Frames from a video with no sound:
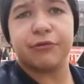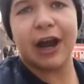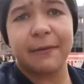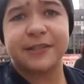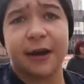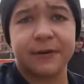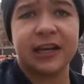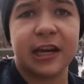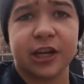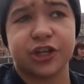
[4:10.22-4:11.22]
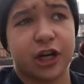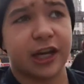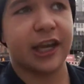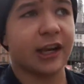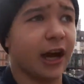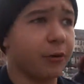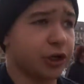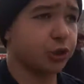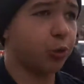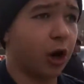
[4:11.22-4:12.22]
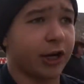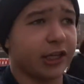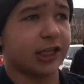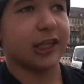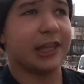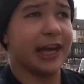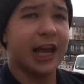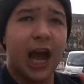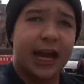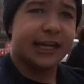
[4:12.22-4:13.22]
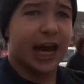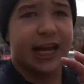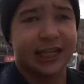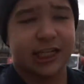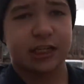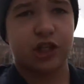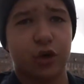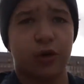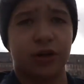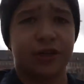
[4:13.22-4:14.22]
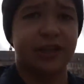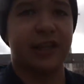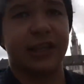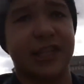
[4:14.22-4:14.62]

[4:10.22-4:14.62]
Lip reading: we wrapped up eating and drinking. Now we're just walking to the like nice stores in the